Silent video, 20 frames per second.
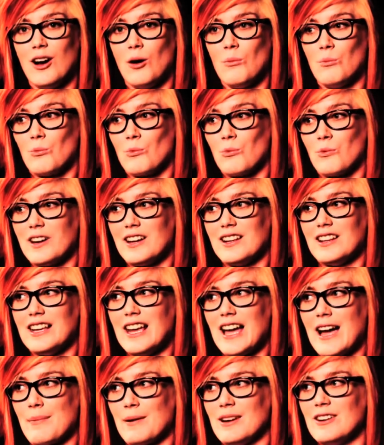I'm
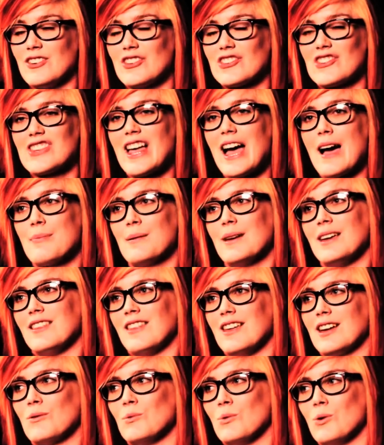really happy, and not just happy
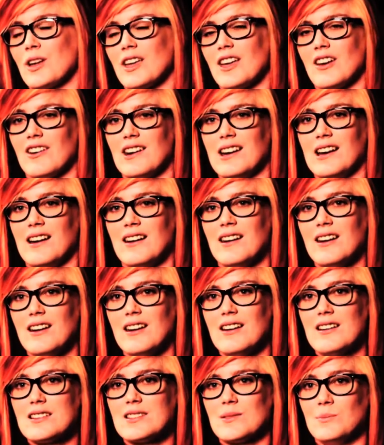like walking around
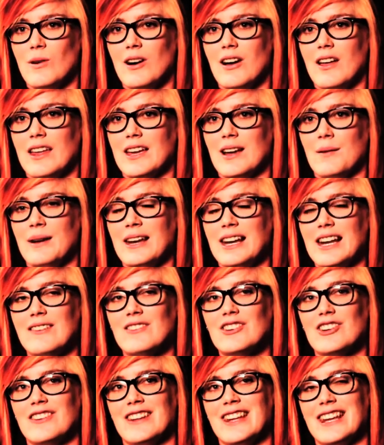smiling. I mean,
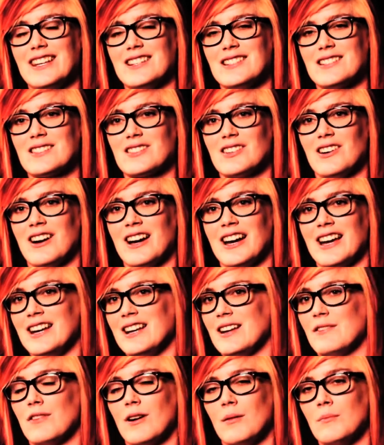even on the
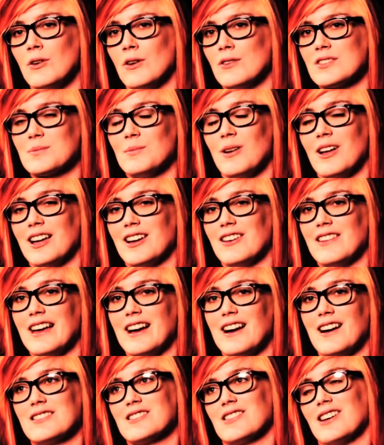inside, if I'm not smiling on the
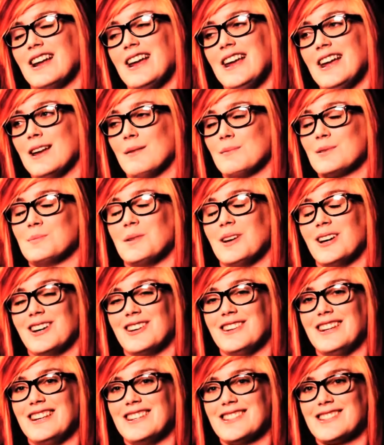outside, I am
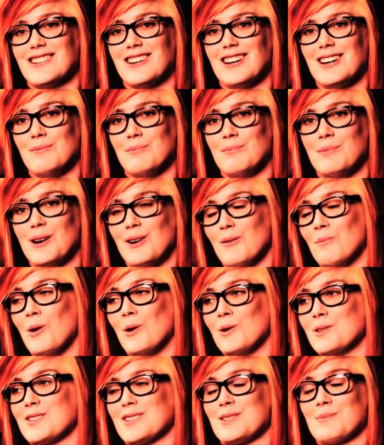smiling on the inside, but I'm
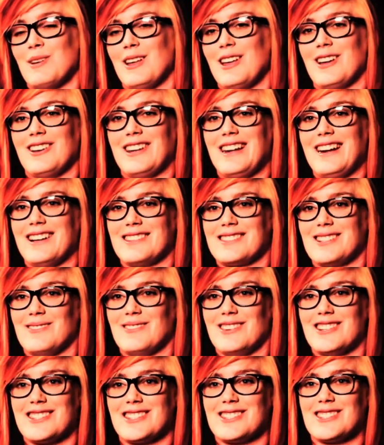honestly smiling on the outside
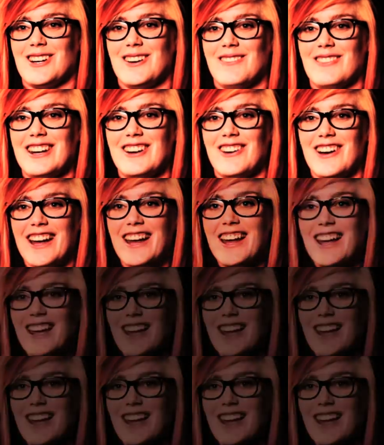most of the time anyway.